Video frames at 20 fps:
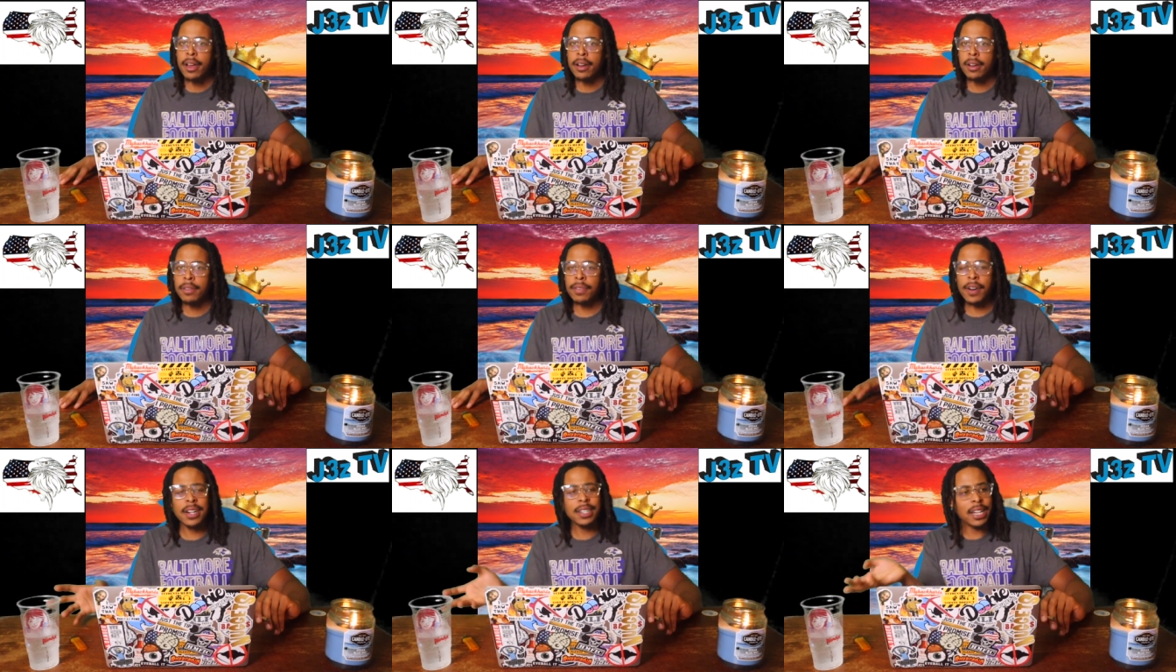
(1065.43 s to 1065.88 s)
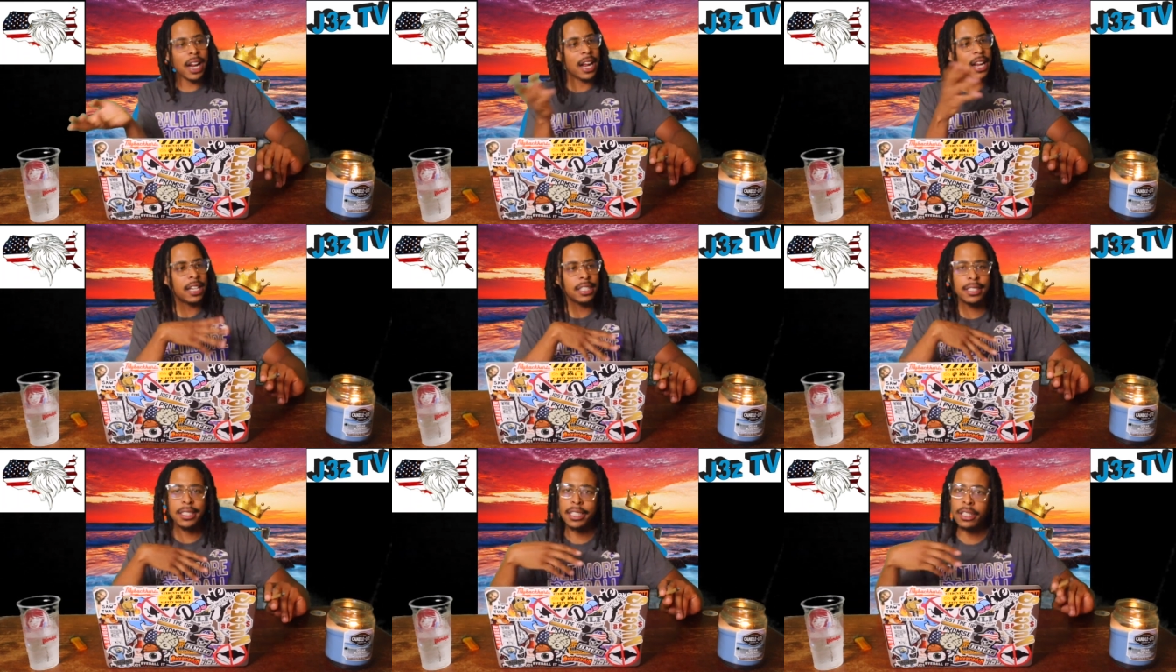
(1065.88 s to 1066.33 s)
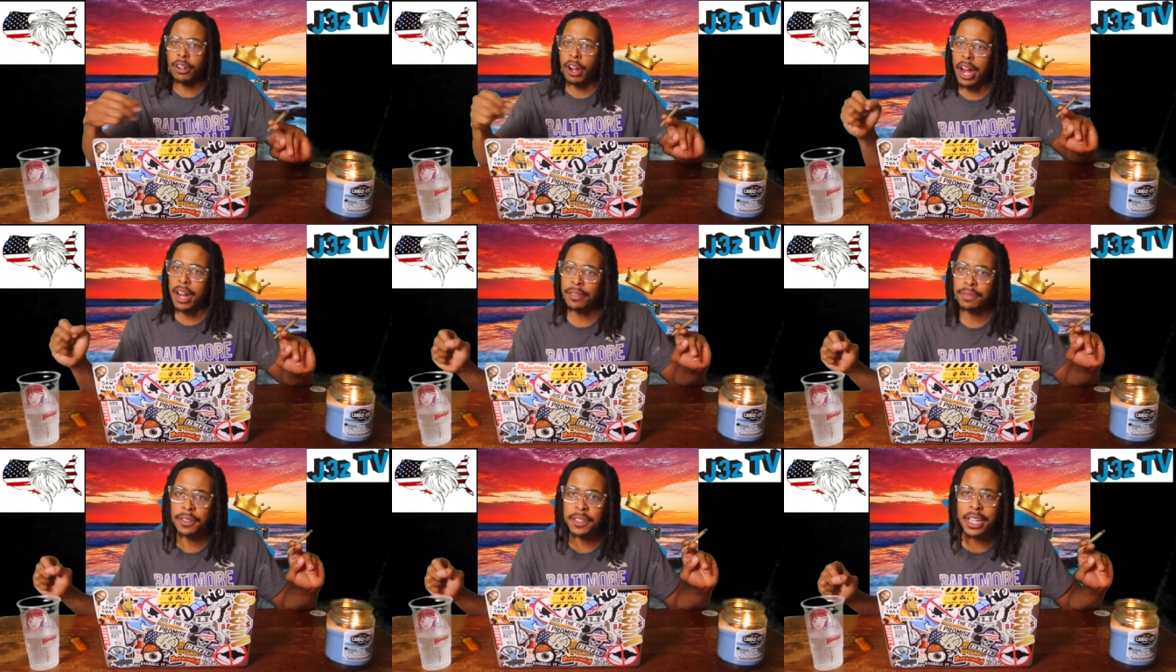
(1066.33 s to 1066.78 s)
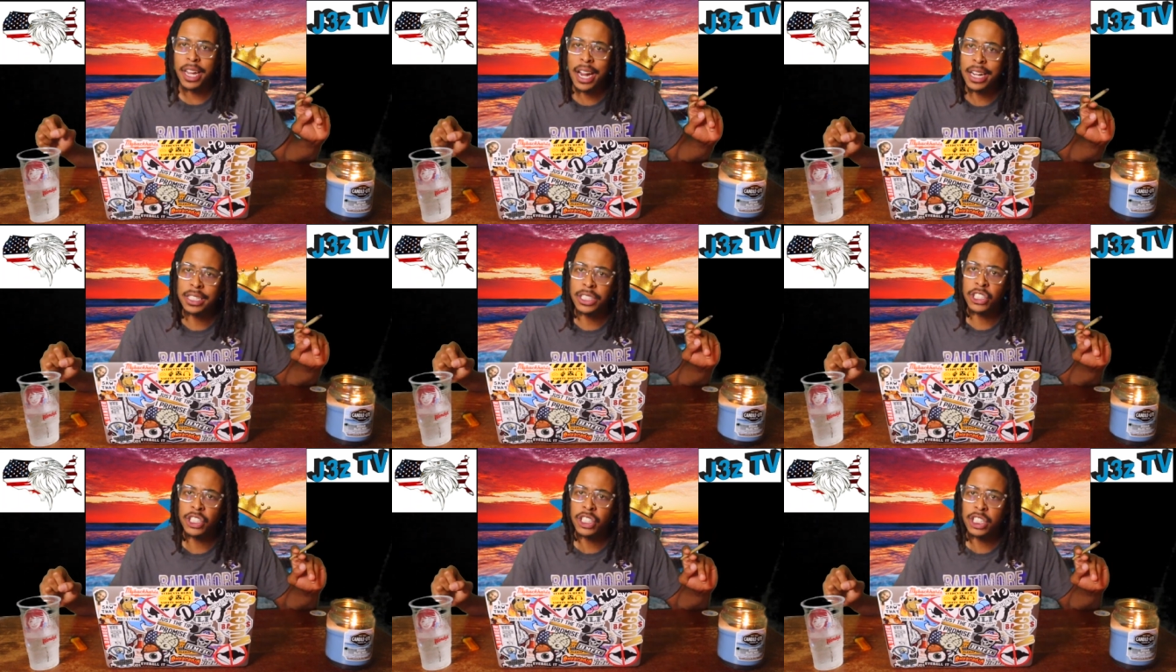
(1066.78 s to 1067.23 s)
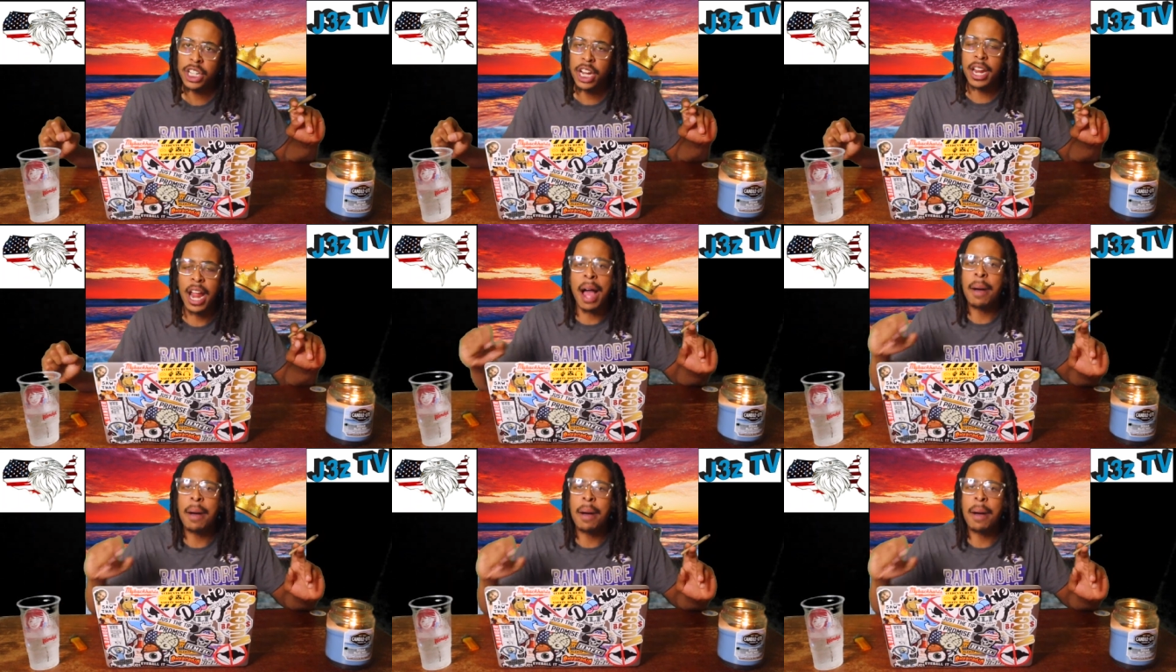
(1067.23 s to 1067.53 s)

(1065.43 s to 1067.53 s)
Fuck that instant gratification shit.